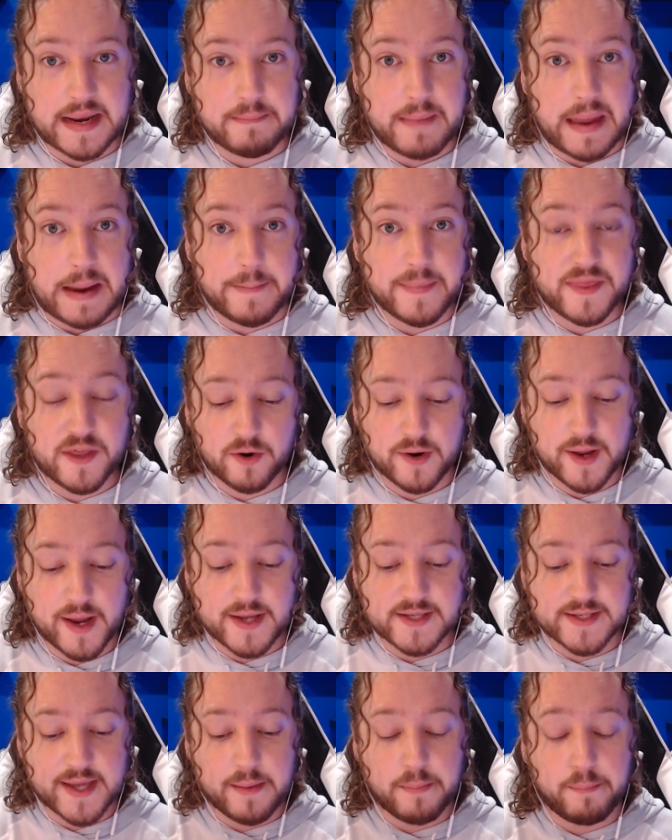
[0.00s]
and maybe there
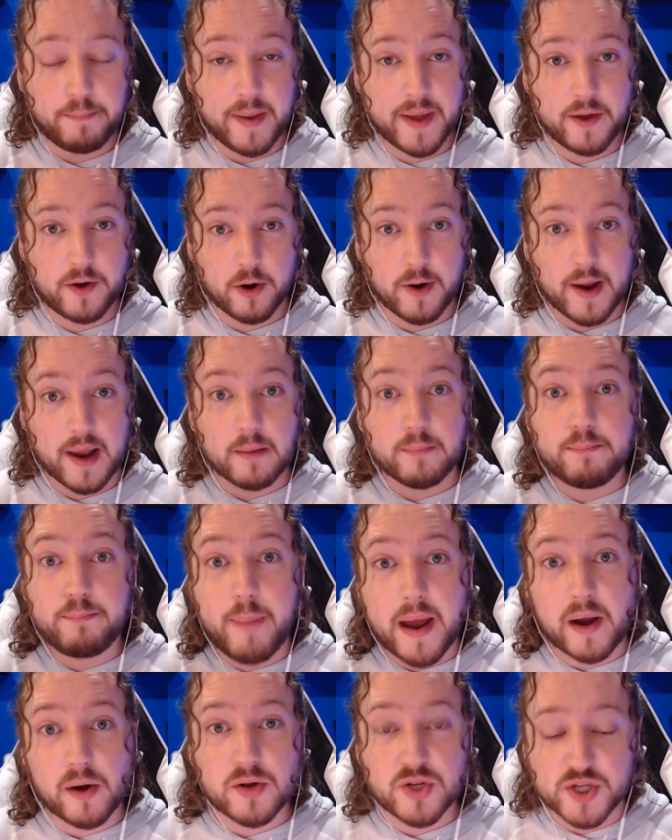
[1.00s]
is a bigger and
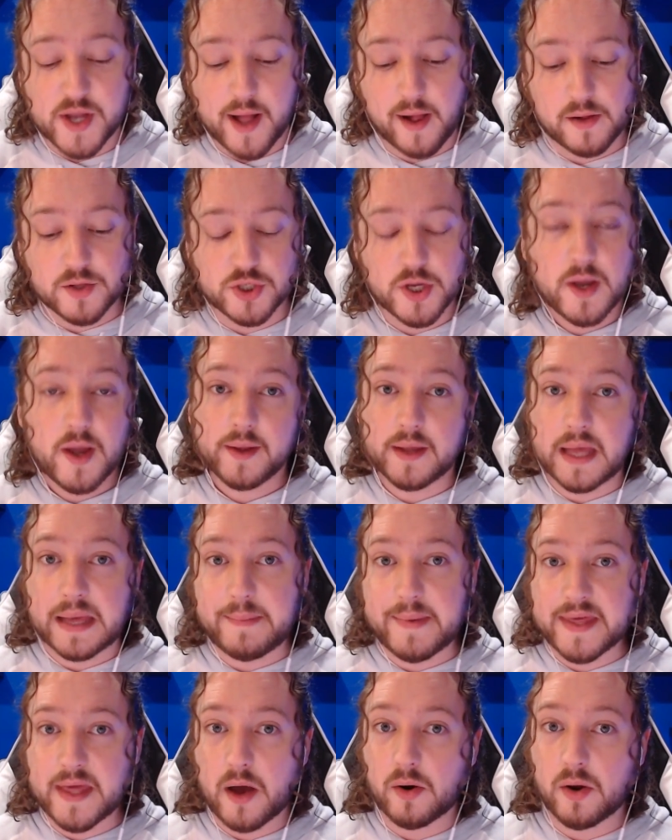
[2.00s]
better challenge
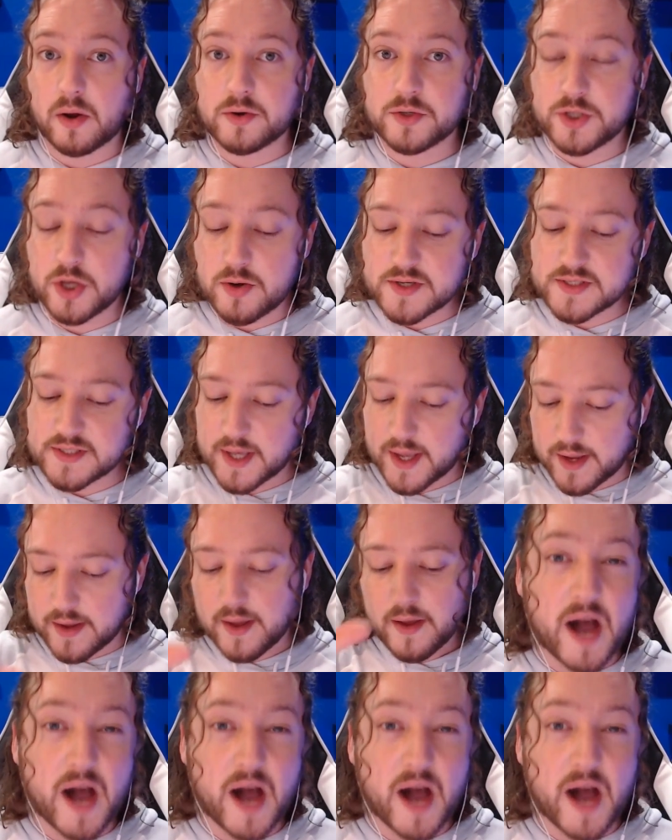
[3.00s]
coming out on Tuesday.